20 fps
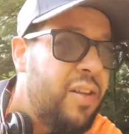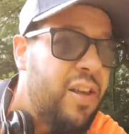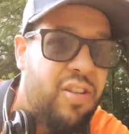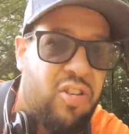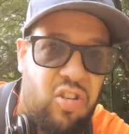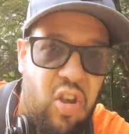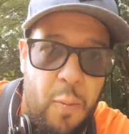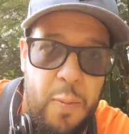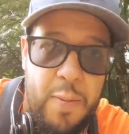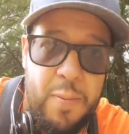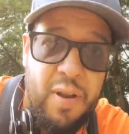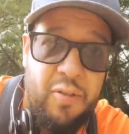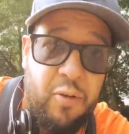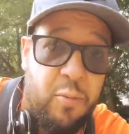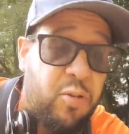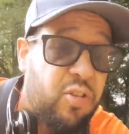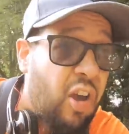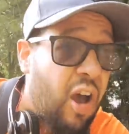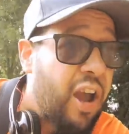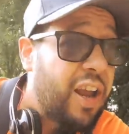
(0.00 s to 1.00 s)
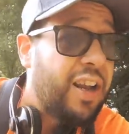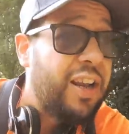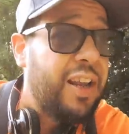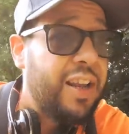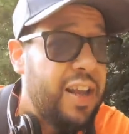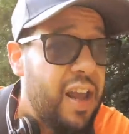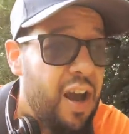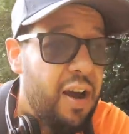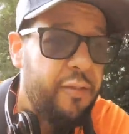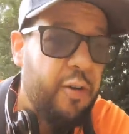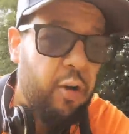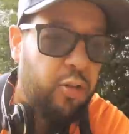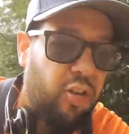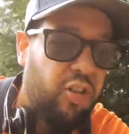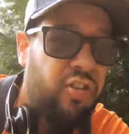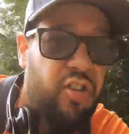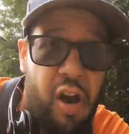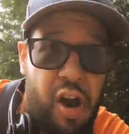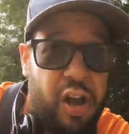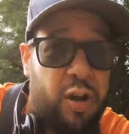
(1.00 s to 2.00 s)
it's stopping me from cycling, yet I've got
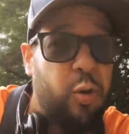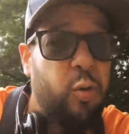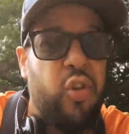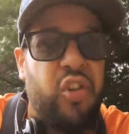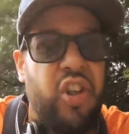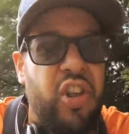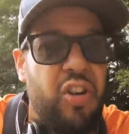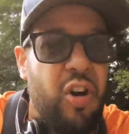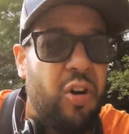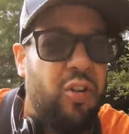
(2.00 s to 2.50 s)
to cycle to the